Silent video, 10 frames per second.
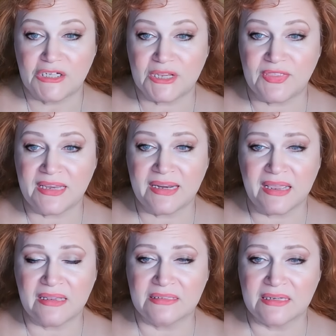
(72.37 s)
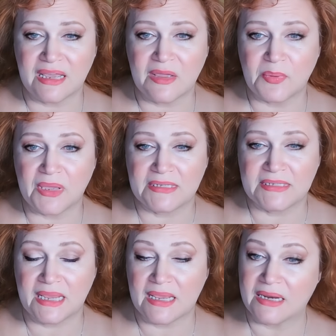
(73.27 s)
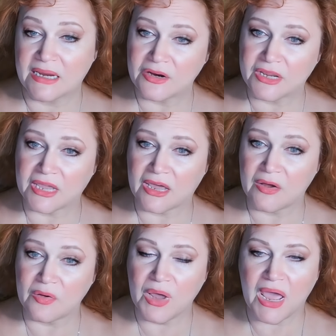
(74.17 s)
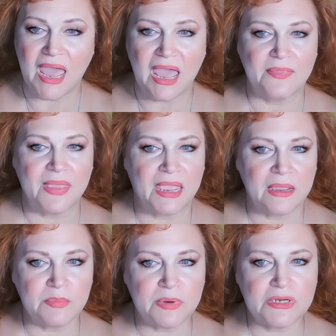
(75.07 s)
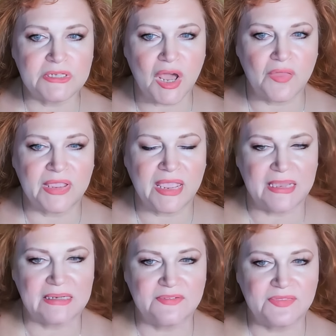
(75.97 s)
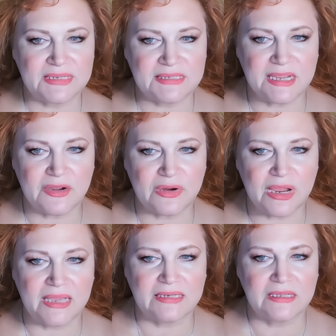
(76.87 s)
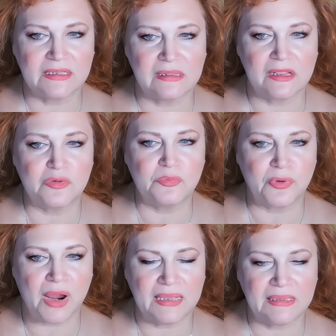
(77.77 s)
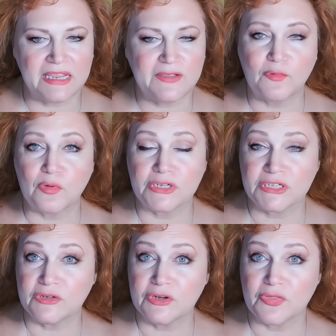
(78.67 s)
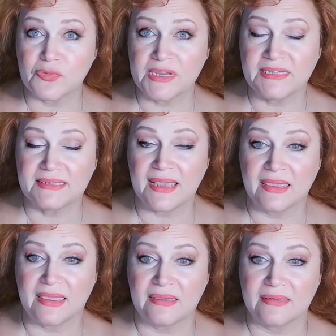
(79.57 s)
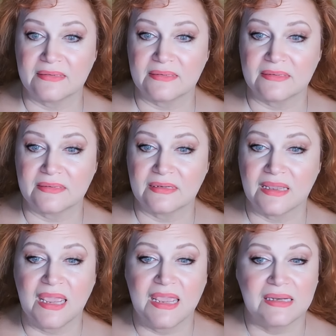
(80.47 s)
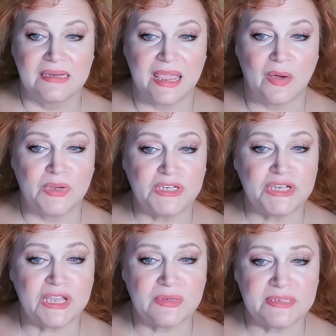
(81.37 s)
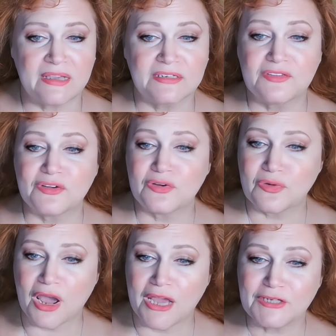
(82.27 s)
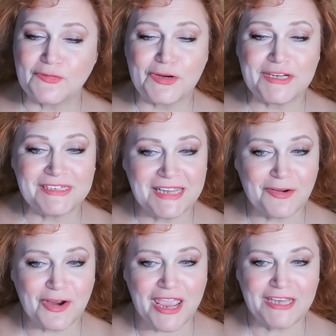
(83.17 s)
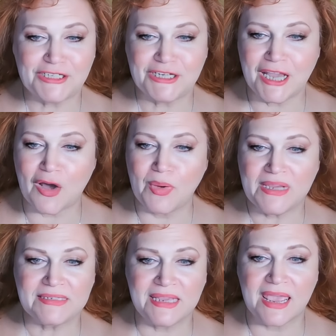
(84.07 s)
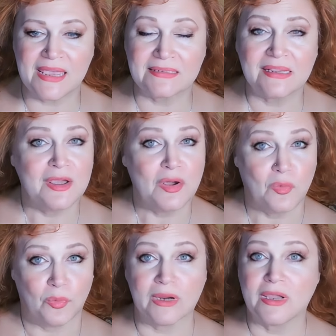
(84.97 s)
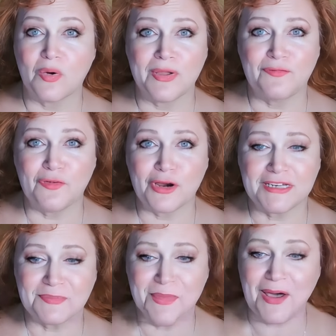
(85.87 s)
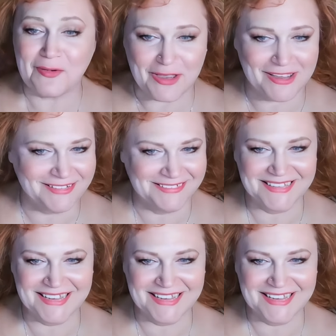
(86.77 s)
She then held it up and said, Here you go. And the embers on the end of the cigarette glowed brightly for two to three seconds. Now, when she goes out to the garage for a cigarette, she always says, we're going for a smoke.